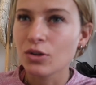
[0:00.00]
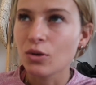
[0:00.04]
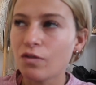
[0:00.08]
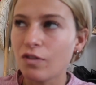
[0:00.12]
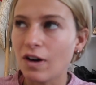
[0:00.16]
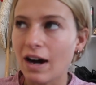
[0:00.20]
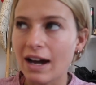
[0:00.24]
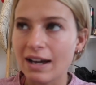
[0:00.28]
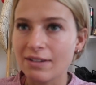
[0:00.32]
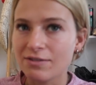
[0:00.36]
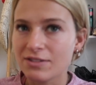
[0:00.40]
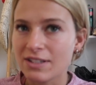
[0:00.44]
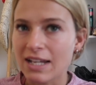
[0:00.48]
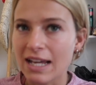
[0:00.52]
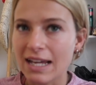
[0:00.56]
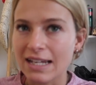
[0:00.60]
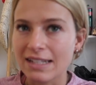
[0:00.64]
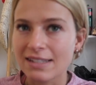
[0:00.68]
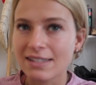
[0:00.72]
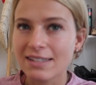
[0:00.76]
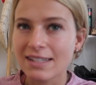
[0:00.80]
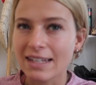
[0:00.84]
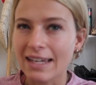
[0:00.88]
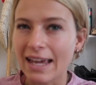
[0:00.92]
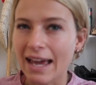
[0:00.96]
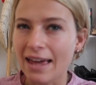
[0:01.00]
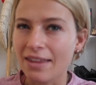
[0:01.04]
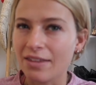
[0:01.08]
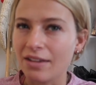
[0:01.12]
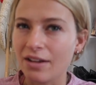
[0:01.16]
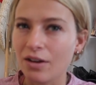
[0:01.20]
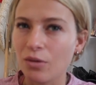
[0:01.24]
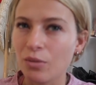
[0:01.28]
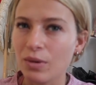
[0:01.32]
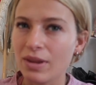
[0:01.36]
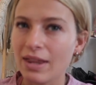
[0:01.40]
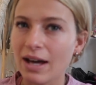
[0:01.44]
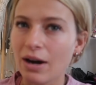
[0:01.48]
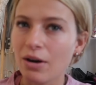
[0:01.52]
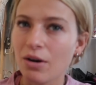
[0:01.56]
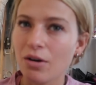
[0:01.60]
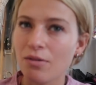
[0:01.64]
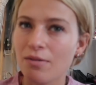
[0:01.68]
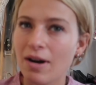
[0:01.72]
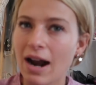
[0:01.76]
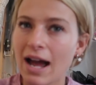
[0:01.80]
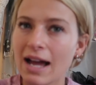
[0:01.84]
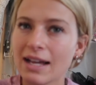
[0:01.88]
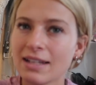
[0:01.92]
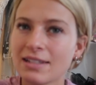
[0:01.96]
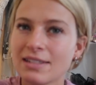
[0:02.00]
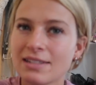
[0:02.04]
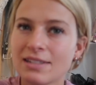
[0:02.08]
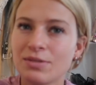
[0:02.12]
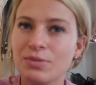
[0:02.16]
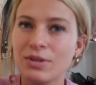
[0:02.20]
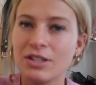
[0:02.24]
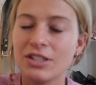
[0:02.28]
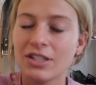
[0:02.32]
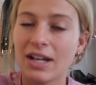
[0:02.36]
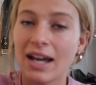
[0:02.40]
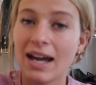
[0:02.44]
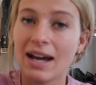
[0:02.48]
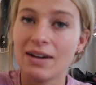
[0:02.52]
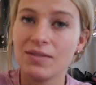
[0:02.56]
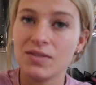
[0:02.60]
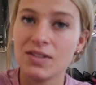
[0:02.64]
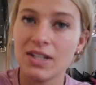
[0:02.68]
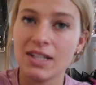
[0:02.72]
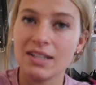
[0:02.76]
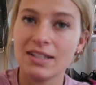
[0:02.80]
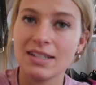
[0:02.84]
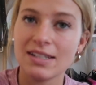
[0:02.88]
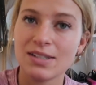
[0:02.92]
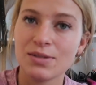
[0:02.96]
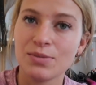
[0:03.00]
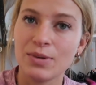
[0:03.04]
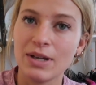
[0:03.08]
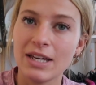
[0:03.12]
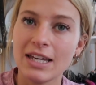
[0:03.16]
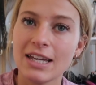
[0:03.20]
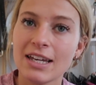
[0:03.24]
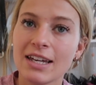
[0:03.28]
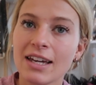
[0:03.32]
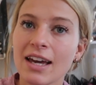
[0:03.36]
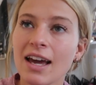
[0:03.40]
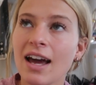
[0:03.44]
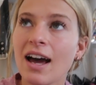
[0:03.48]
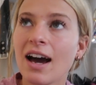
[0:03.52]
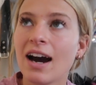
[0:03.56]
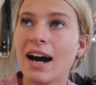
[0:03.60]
5 days together without a rest, which I have done this week.